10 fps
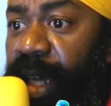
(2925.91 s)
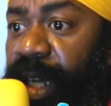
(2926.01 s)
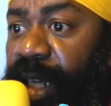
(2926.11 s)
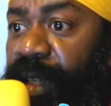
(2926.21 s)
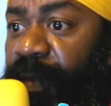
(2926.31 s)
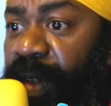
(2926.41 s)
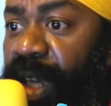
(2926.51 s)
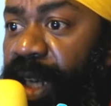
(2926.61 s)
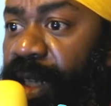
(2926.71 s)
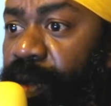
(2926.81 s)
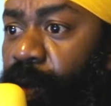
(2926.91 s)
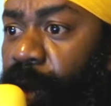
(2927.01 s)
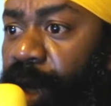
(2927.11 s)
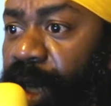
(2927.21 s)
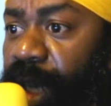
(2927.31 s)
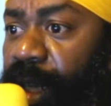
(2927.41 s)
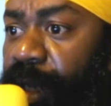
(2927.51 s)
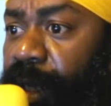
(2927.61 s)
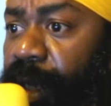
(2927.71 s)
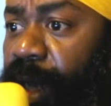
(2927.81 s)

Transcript: its feelings were in